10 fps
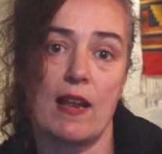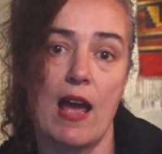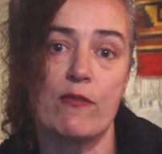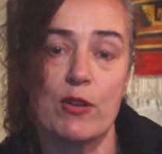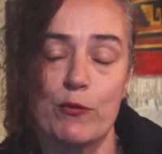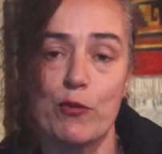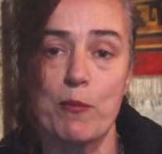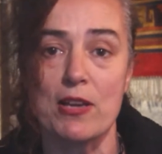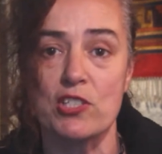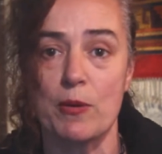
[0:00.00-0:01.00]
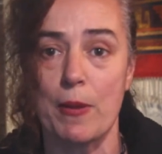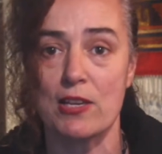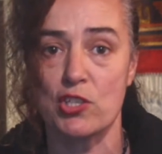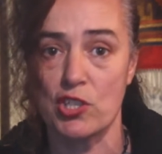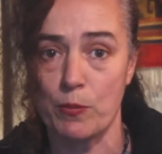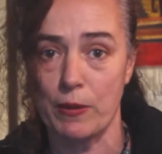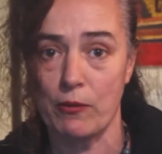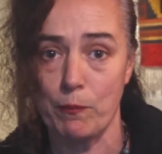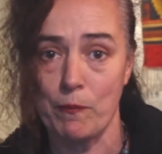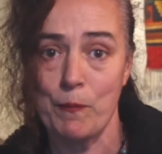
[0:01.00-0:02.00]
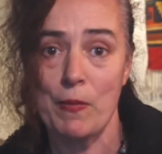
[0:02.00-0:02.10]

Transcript: that have information about shipping,